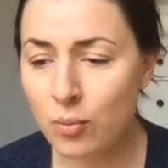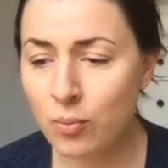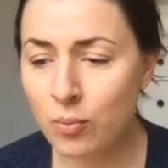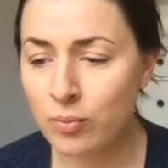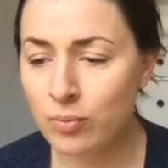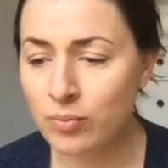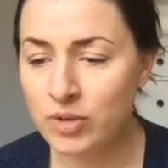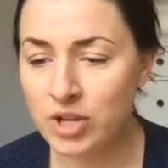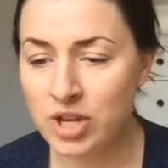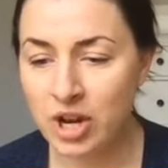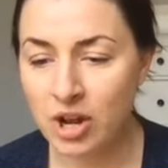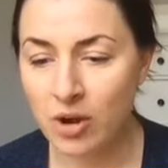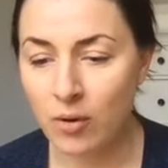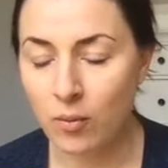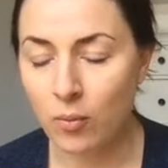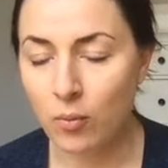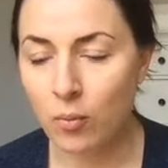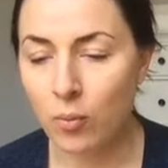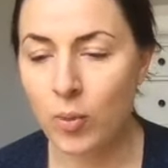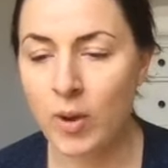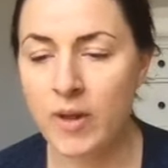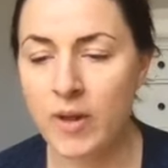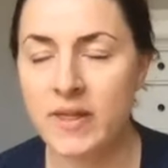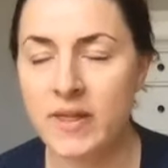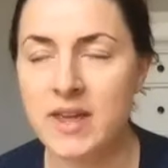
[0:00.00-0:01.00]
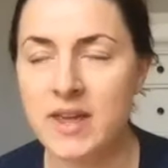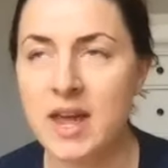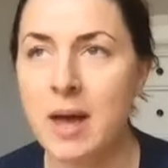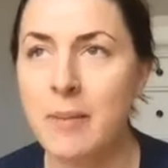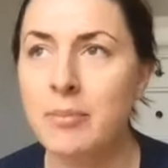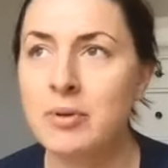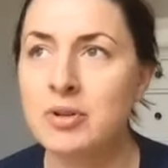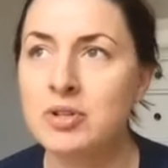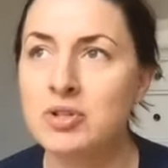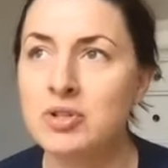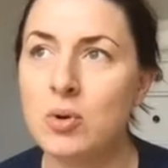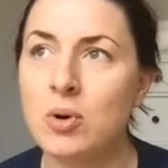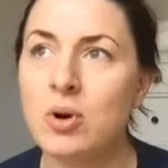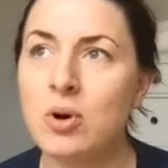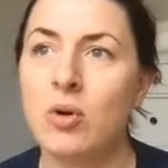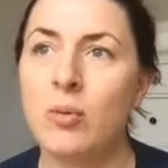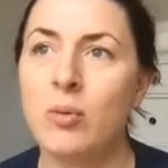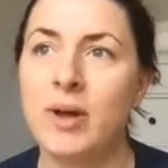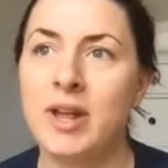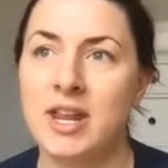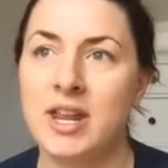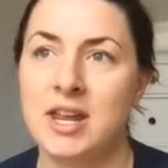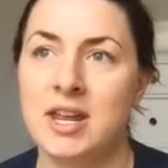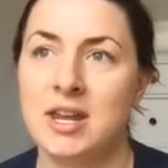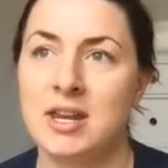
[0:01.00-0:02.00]
you know, when the epidural
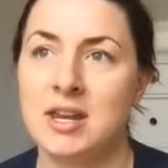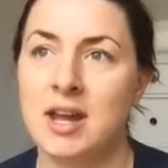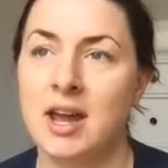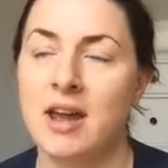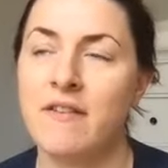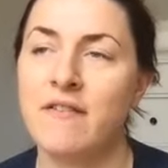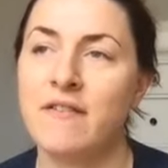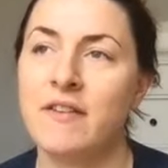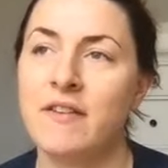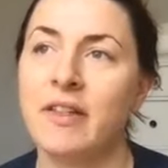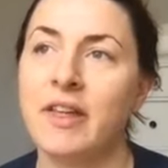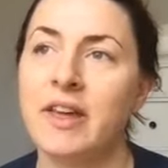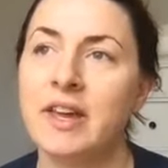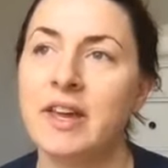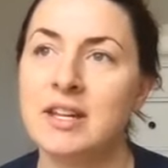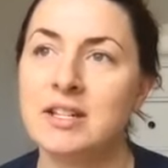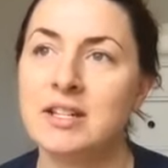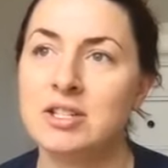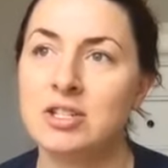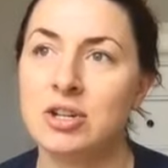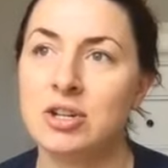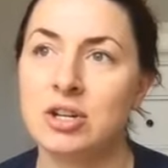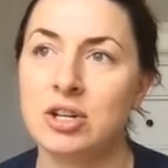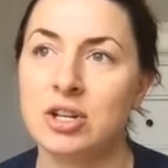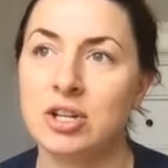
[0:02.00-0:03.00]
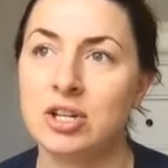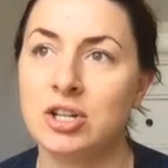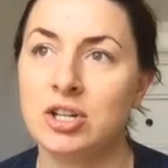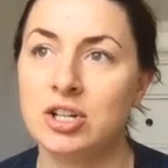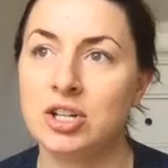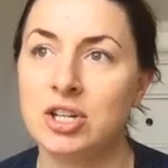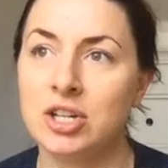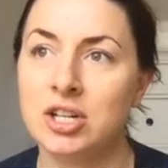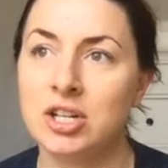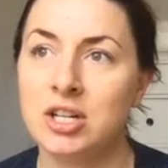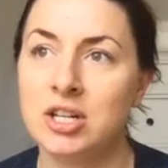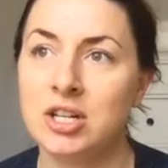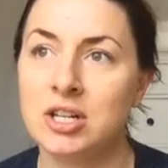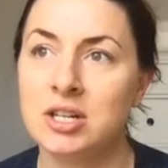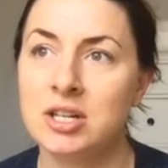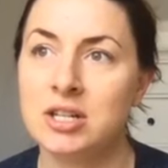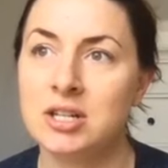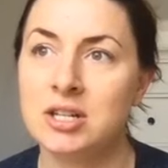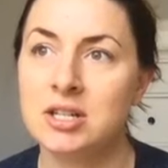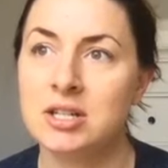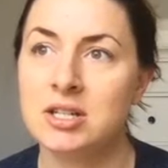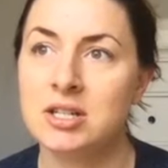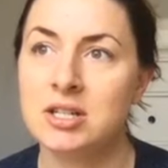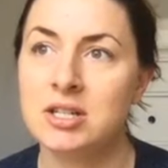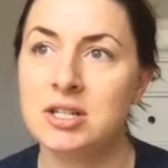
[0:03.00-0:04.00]
went in, I feel like it took a good
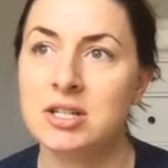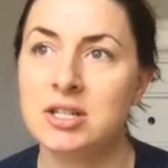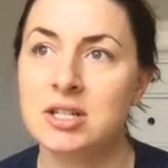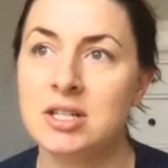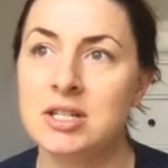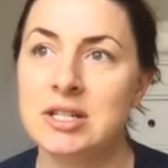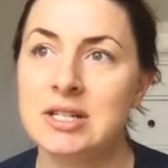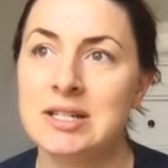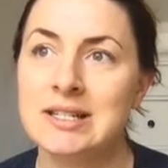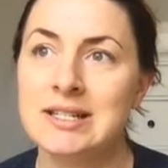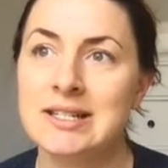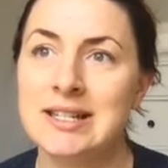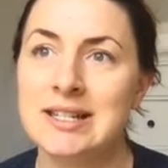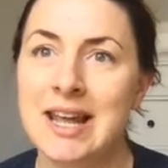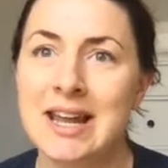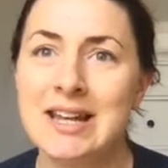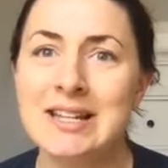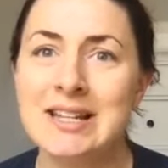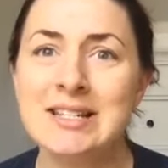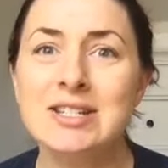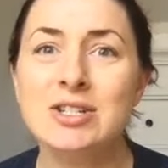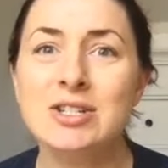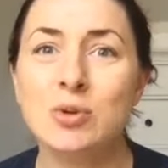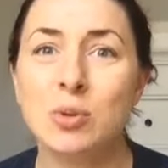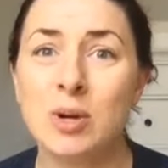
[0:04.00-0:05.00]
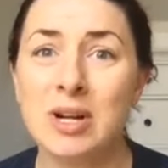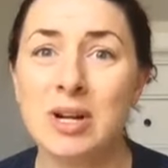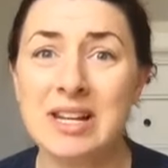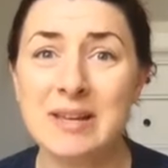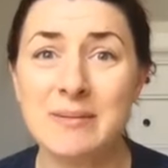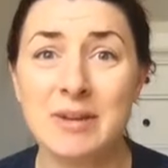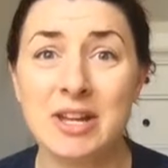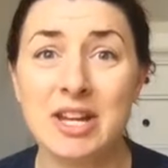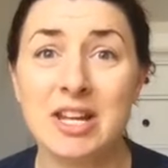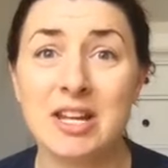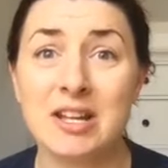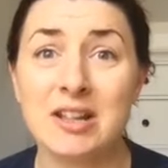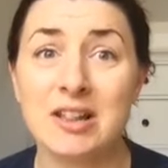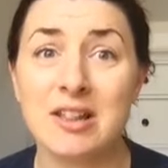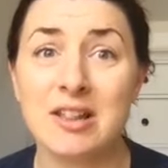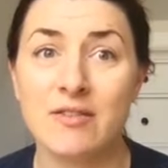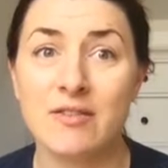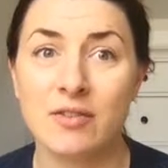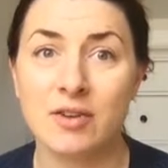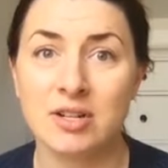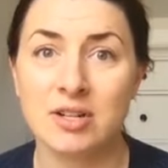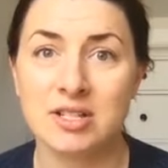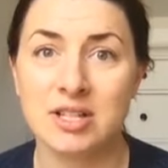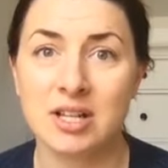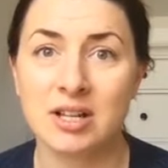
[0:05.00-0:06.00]
10 to 20 minutes
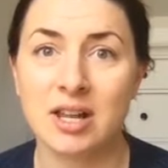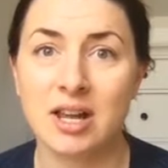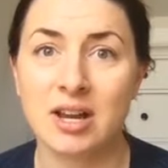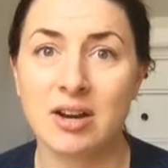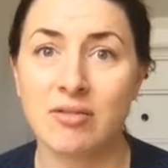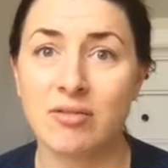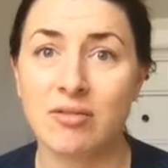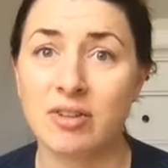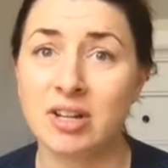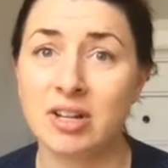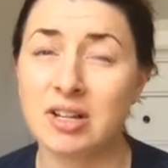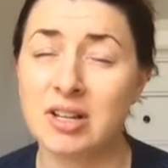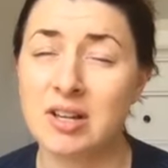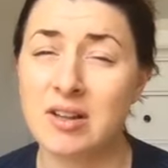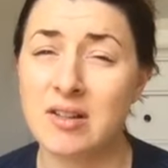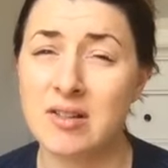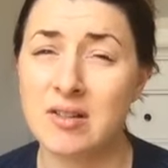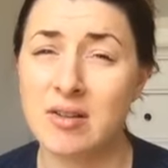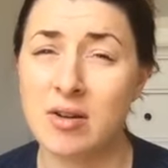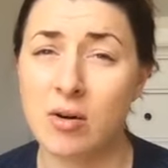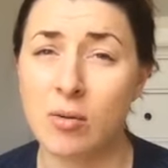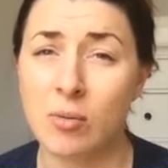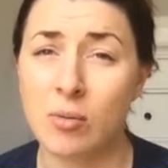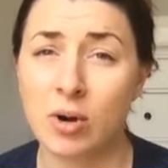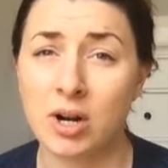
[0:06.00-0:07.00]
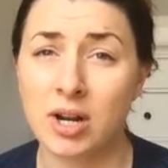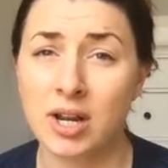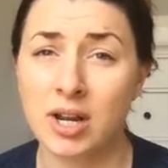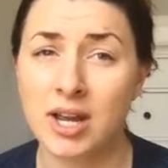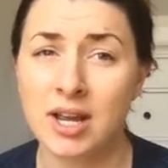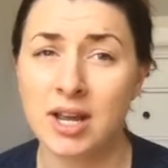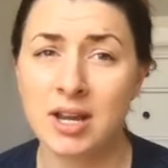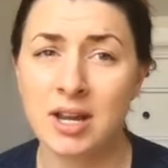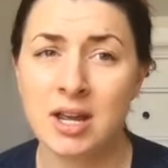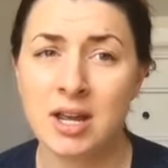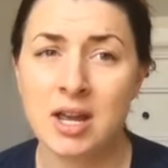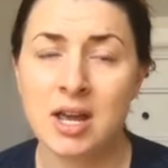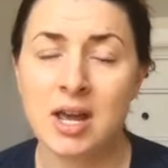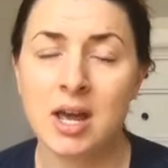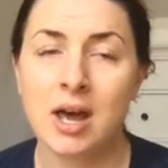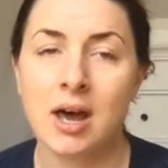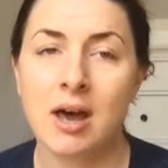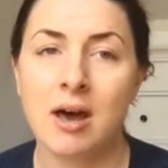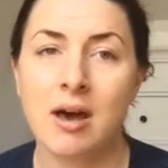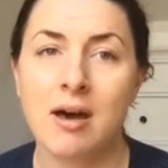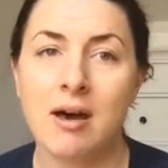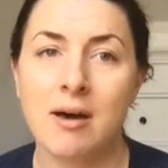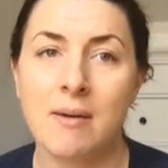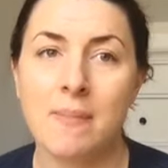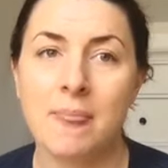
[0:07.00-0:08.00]
for it to like really start working.
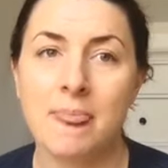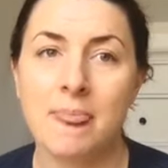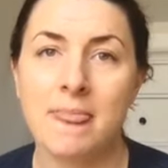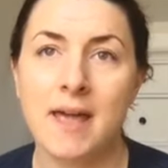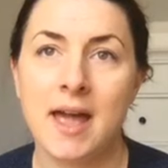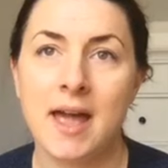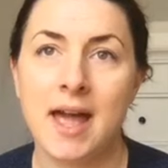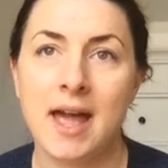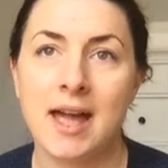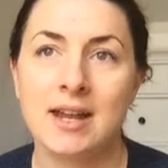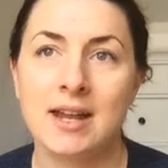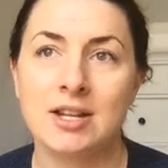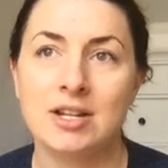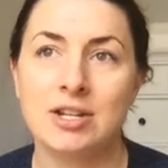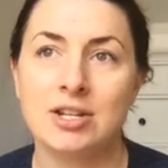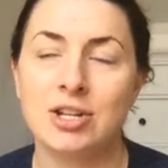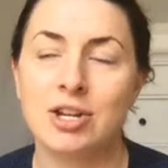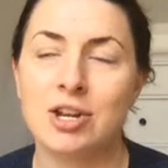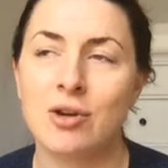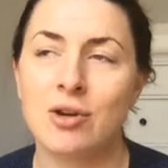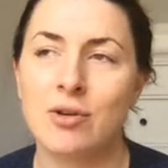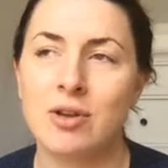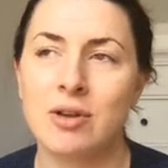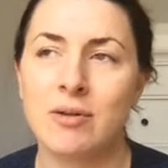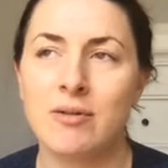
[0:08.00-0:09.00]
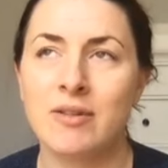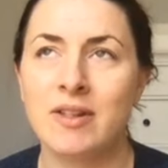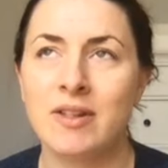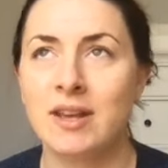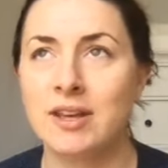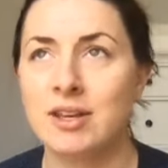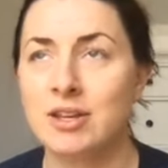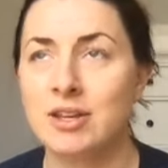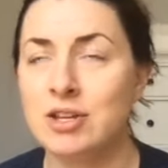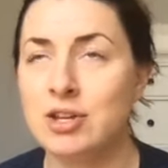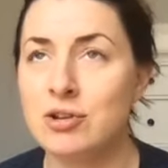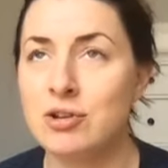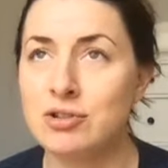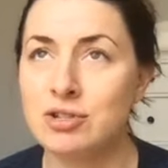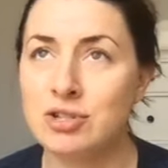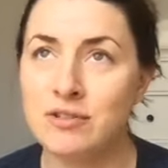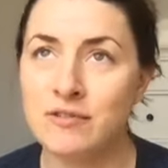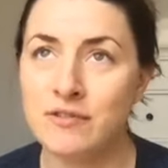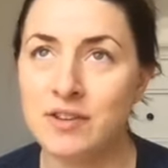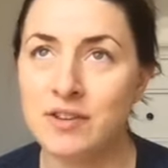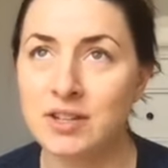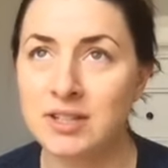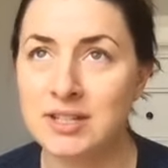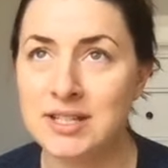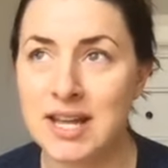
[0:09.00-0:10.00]
And, you know, he was like, you know, do you
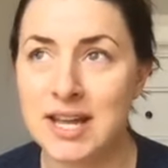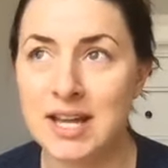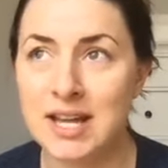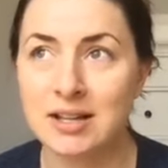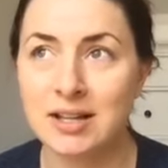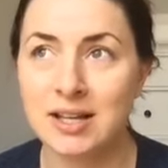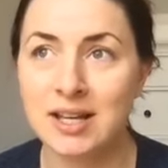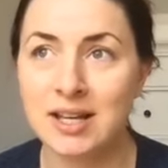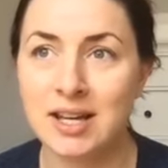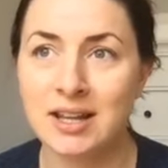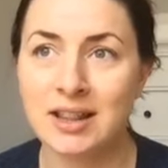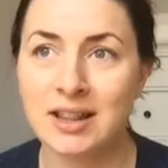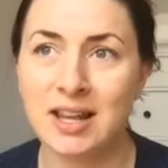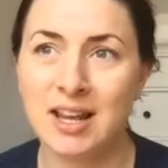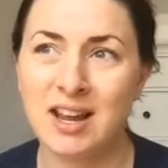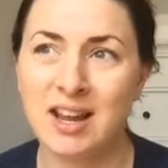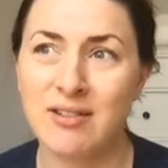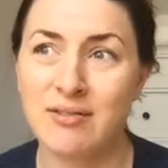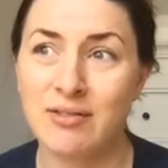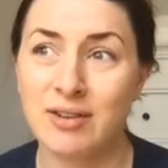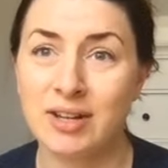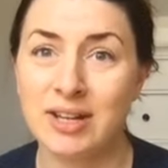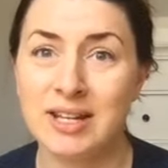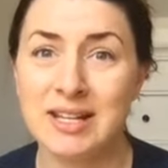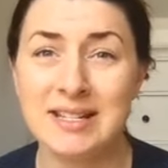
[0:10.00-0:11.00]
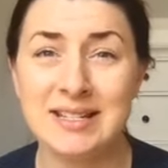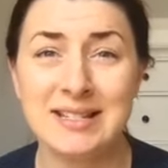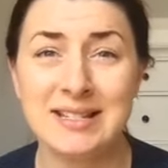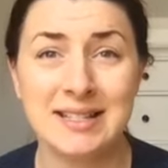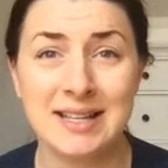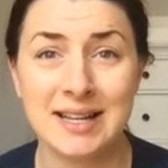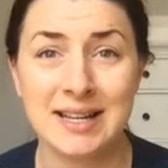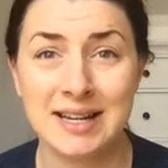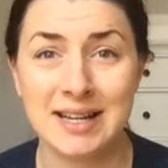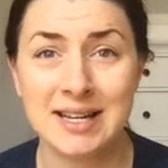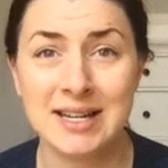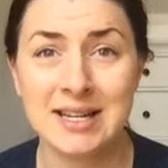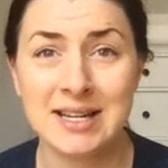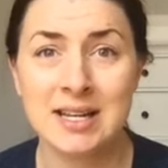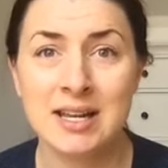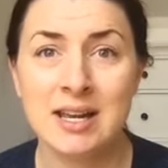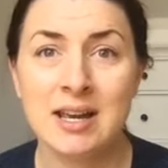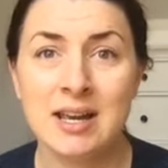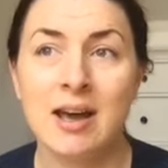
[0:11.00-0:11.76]
feel tingling? And like, I really didn't.